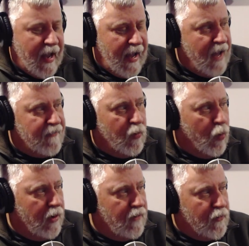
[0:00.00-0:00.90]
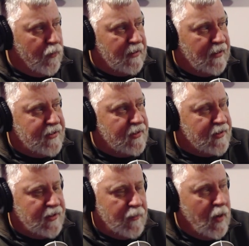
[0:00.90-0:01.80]
I have a wonderful
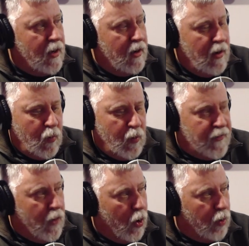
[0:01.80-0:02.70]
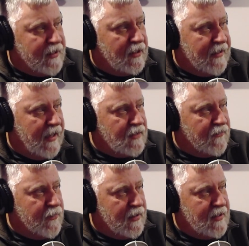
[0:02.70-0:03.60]
relationship with the whole delegation
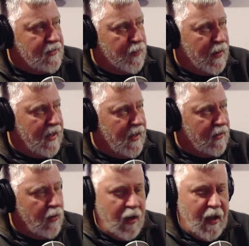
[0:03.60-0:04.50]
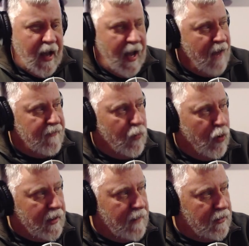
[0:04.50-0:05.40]
from the Eastern Panhandle. I have a
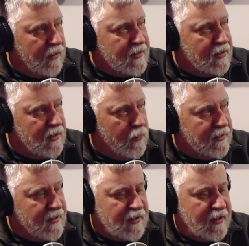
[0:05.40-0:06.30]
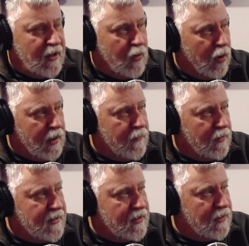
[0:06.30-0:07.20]
working relationship with the Senate, a working
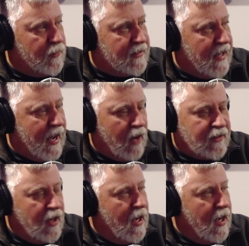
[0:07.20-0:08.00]
relationship with the House.